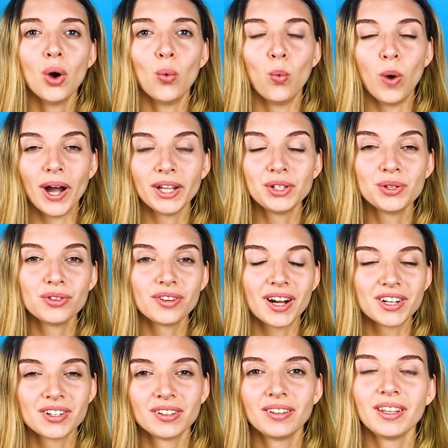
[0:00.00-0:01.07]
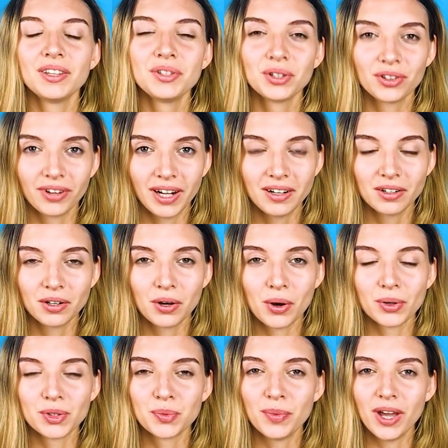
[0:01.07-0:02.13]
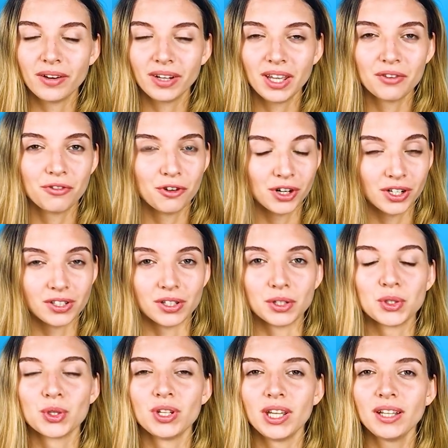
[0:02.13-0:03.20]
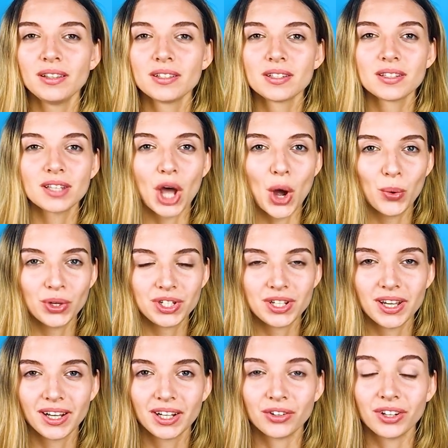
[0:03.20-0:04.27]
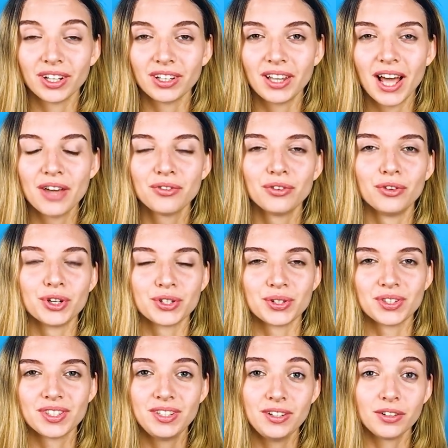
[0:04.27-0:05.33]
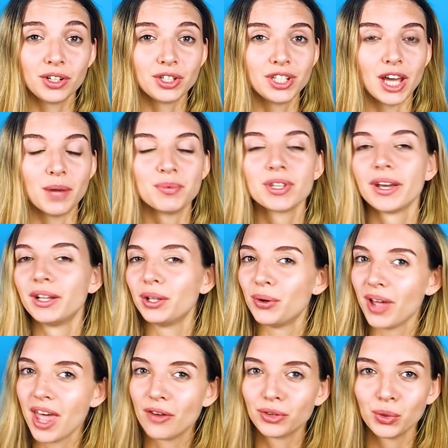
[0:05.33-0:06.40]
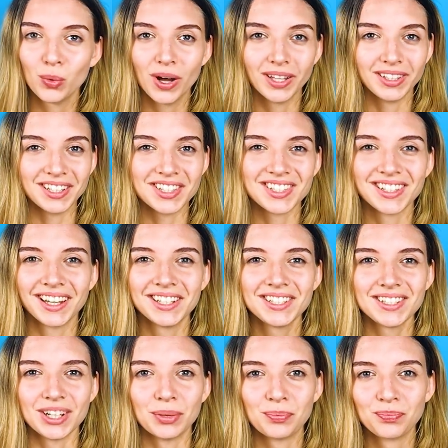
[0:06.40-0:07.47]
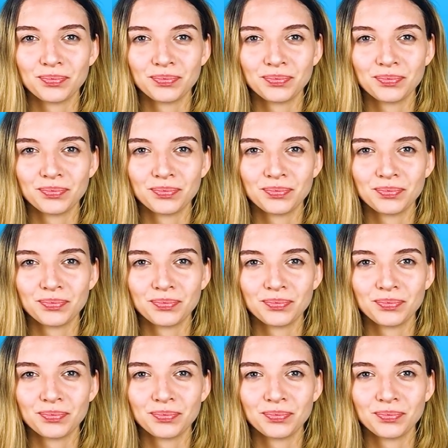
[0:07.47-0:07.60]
Why do Russian and Ukrainian girls marry a foreigner? Today this is our tech real life versus stereotypes. Hello everyone, it's Nastya.